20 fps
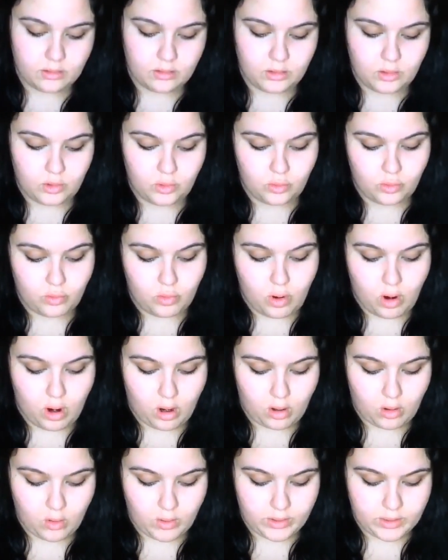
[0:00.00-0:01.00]
you
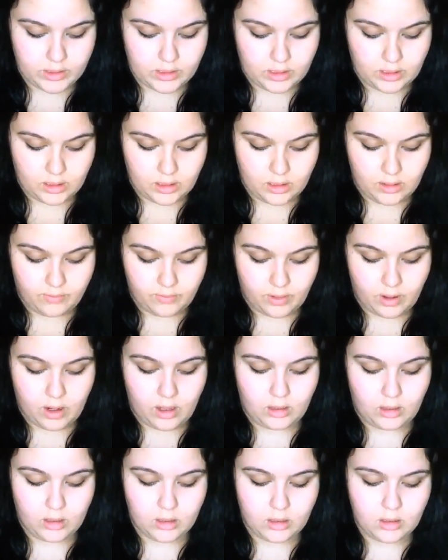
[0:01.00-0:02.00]
are going to need a different
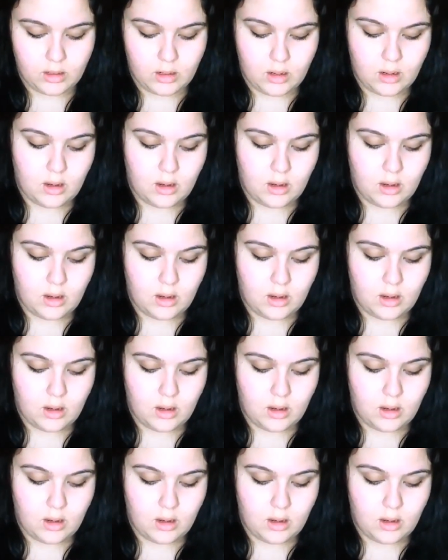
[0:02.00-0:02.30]
color.